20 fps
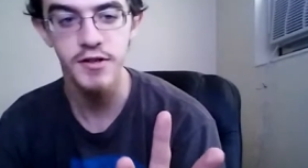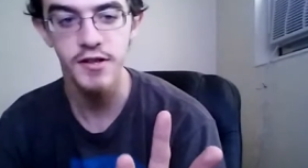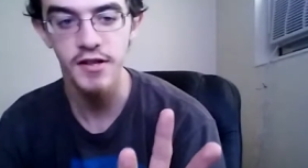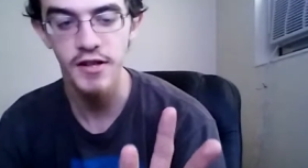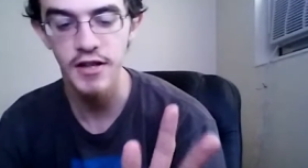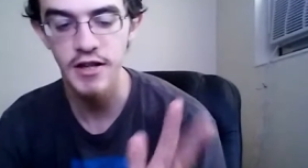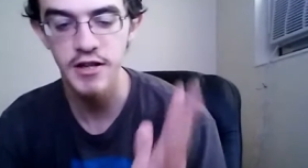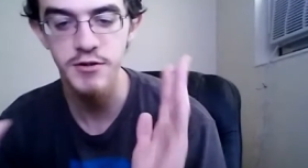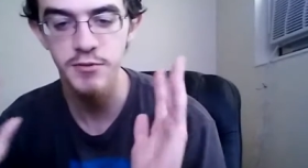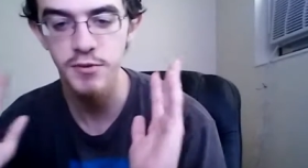like,
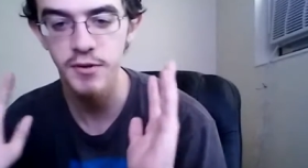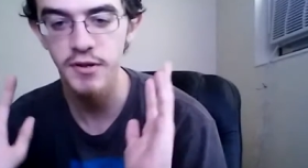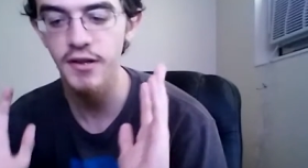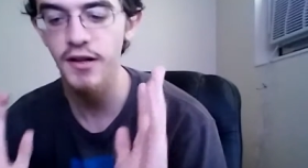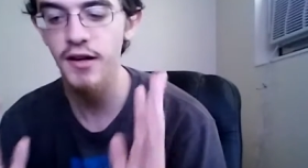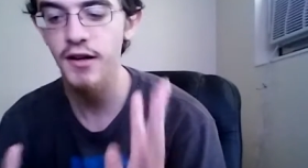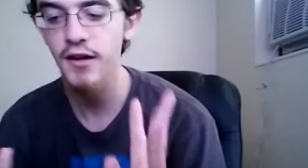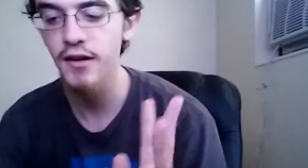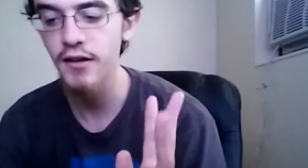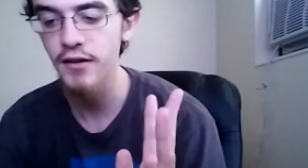I swear to
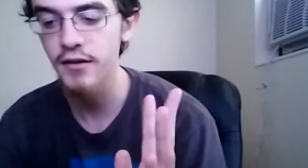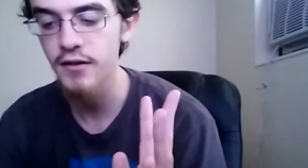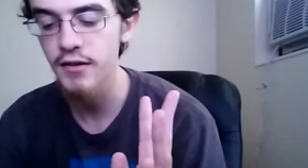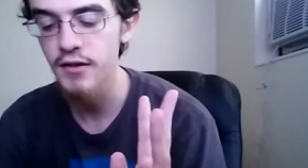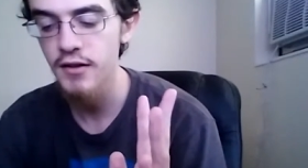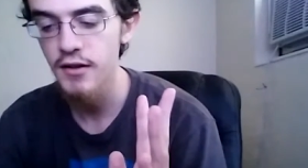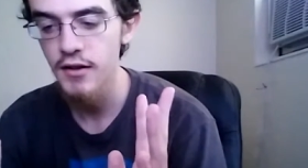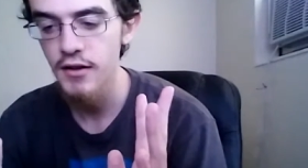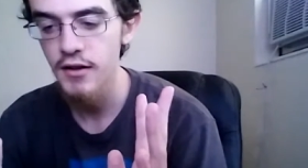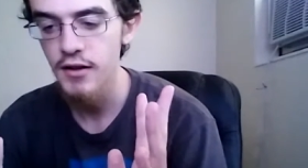God,
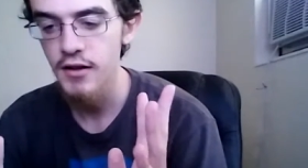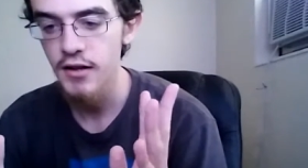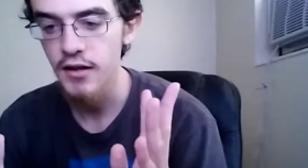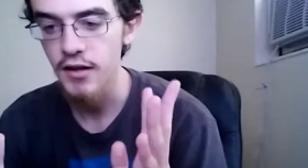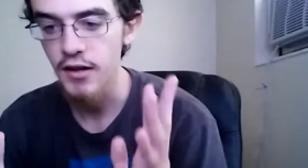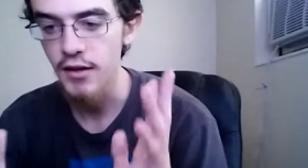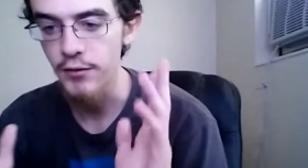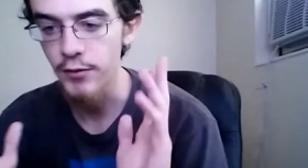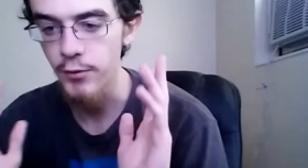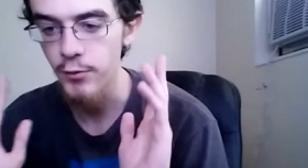
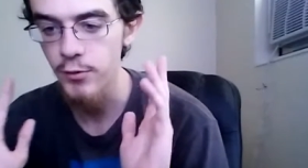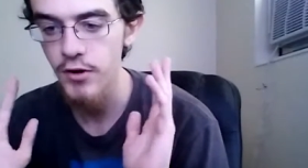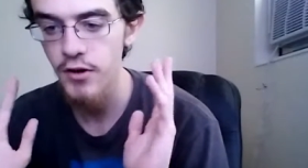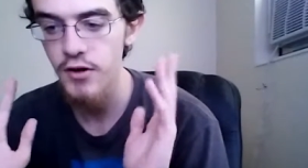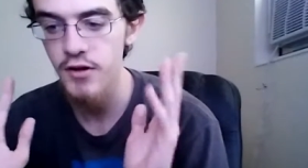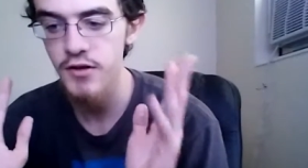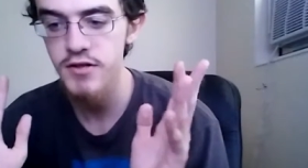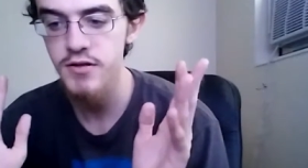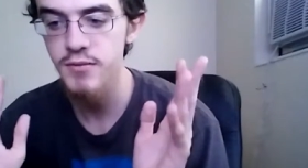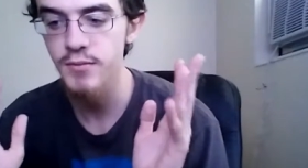you
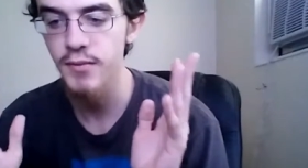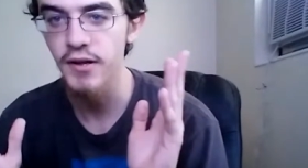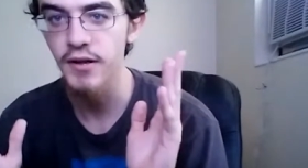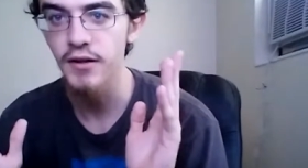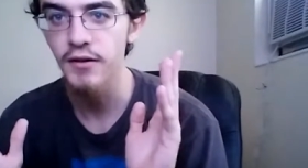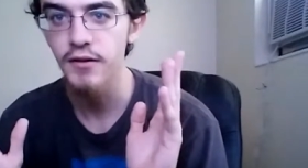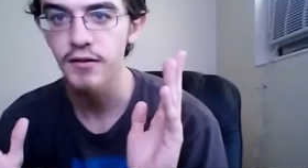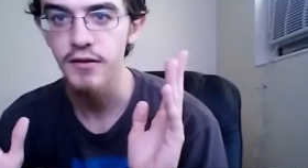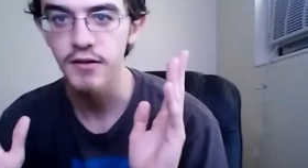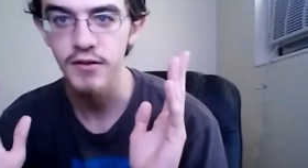cost me
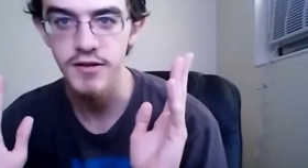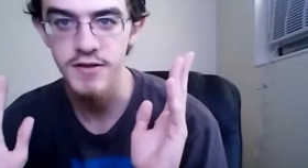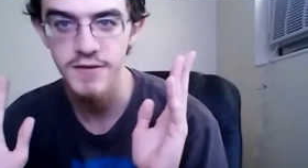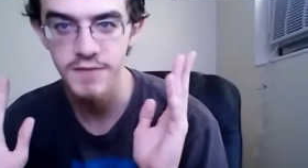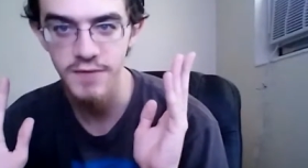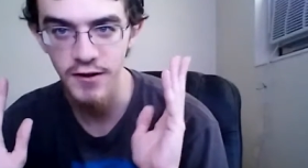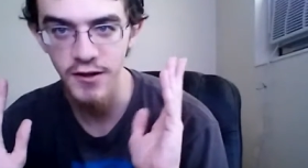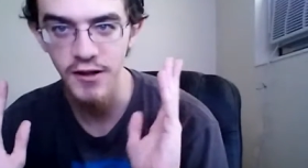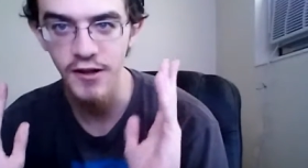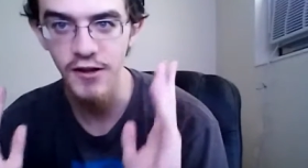this
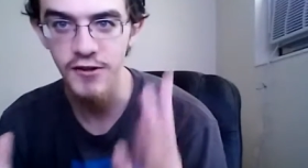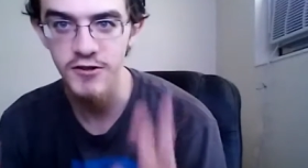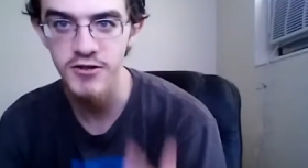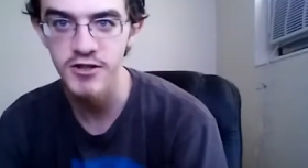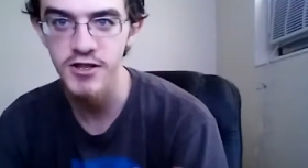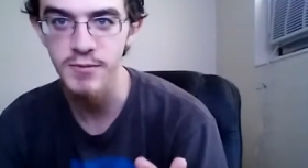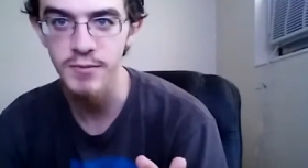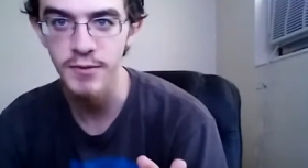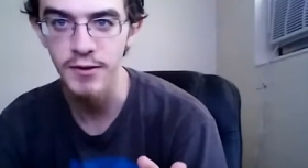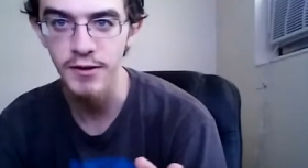fucking
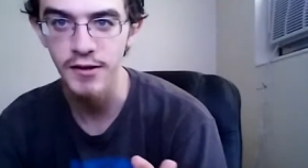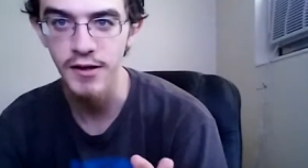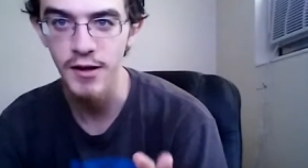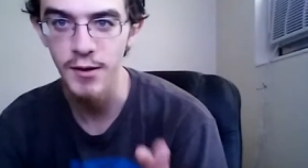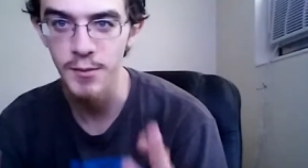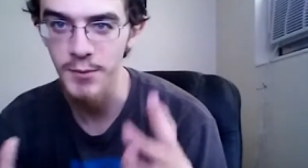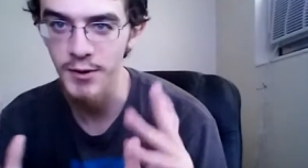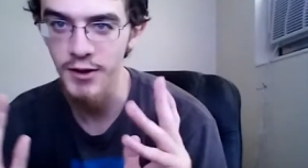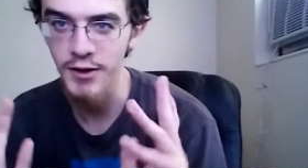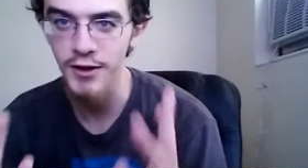achievement,
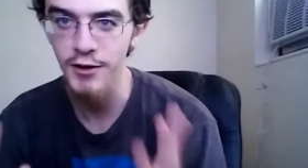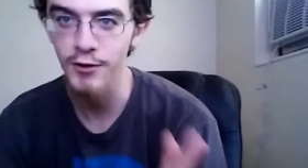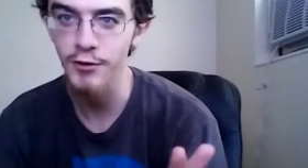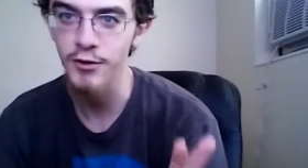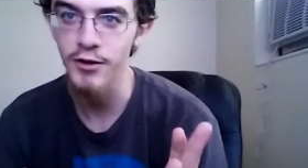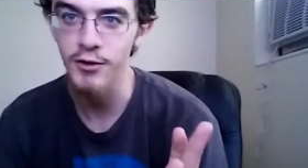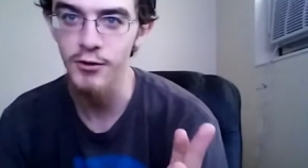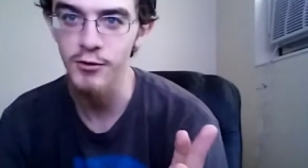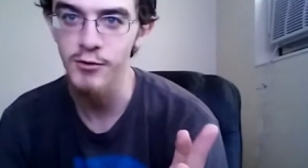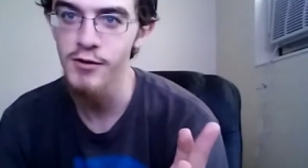I'm gonna kill
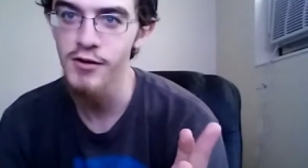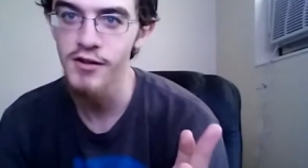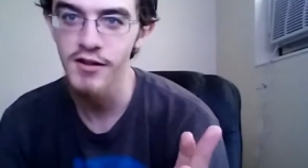you.